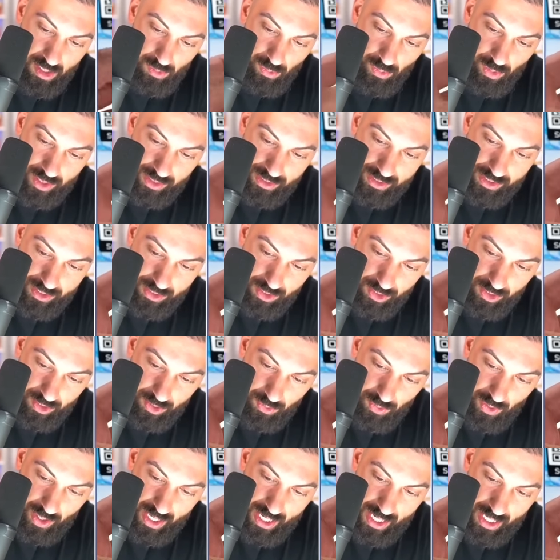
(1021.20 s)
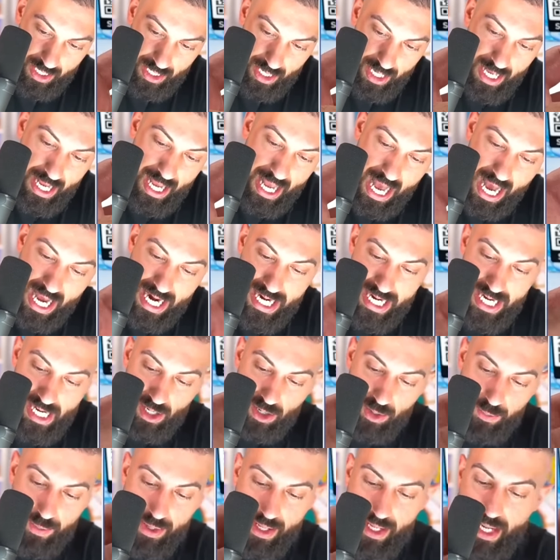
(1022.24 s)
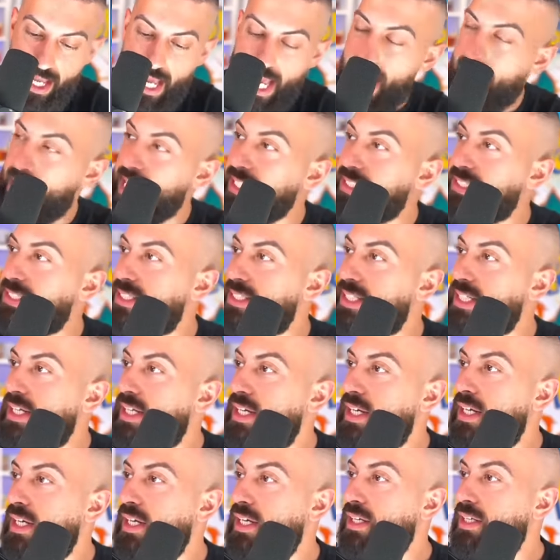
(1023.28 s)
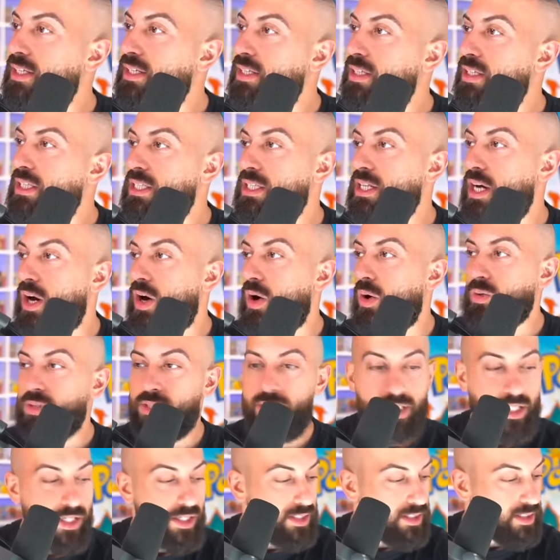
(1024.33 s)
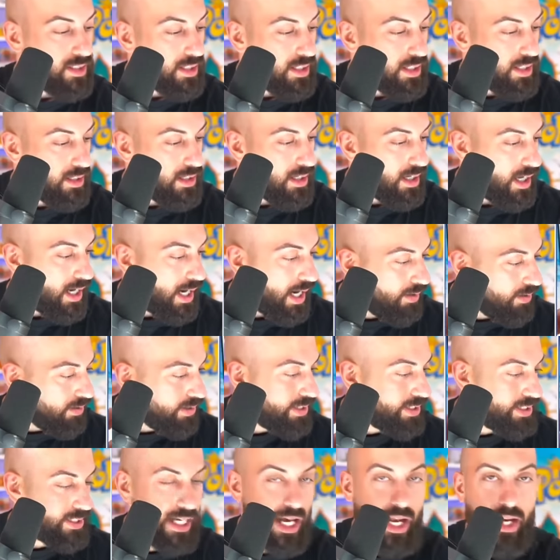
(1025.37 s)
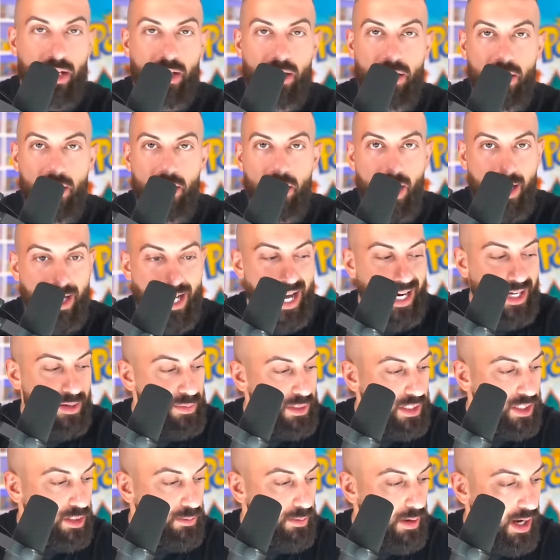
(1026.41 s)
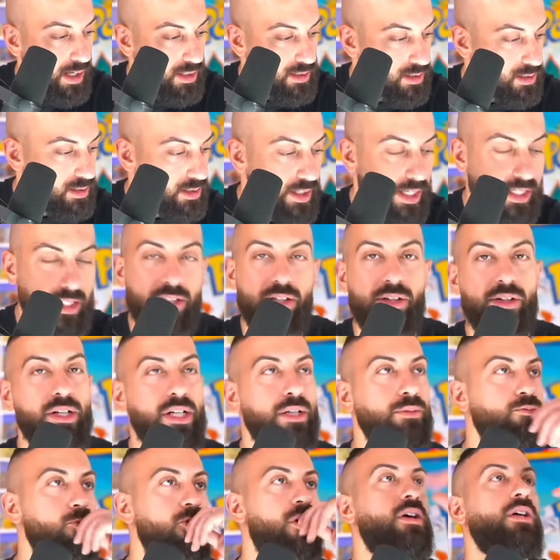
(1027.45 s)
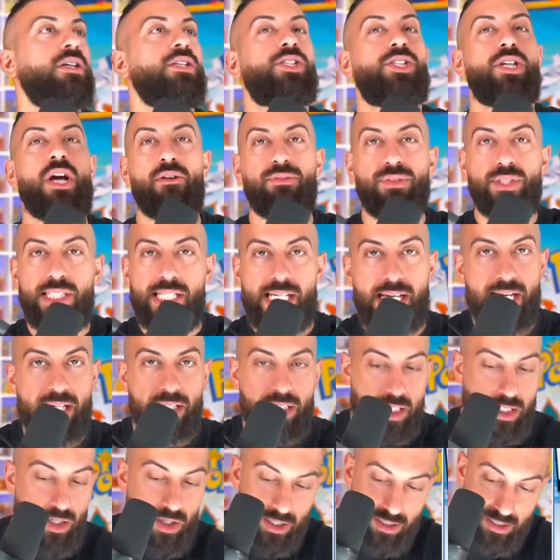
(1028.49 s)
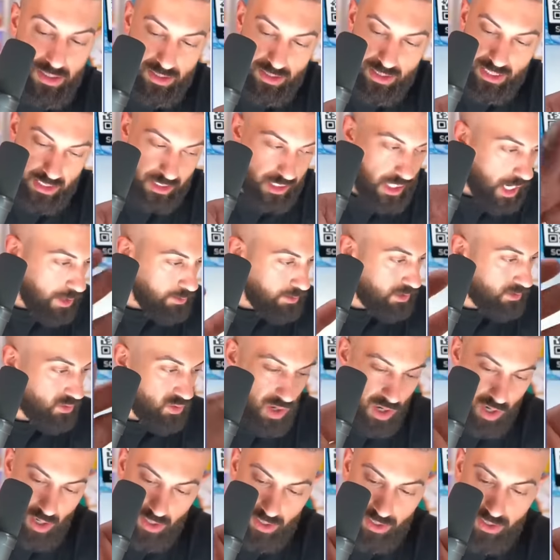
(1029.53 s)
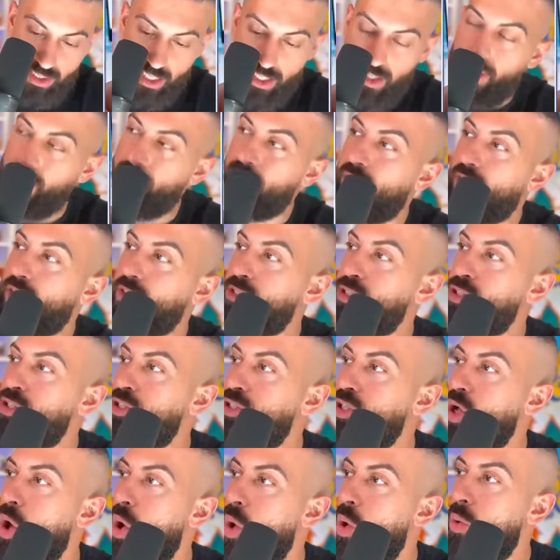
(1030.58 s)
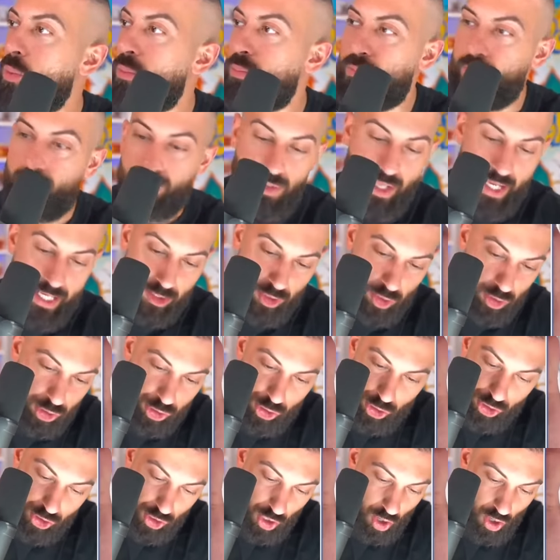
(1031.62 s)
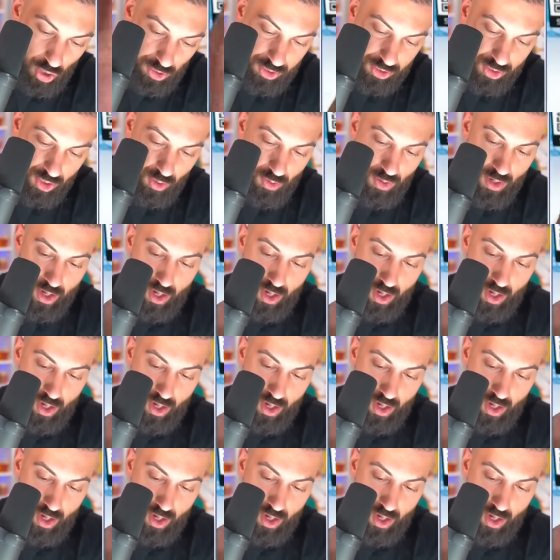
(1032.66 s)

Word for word: What is this going to grade? A near mint eight? Yo, seriously, I already said it. A Cosmic Mystery Box. Like, literally, chef's kiss on the types of cards that are in here. It's so, like, they're just all so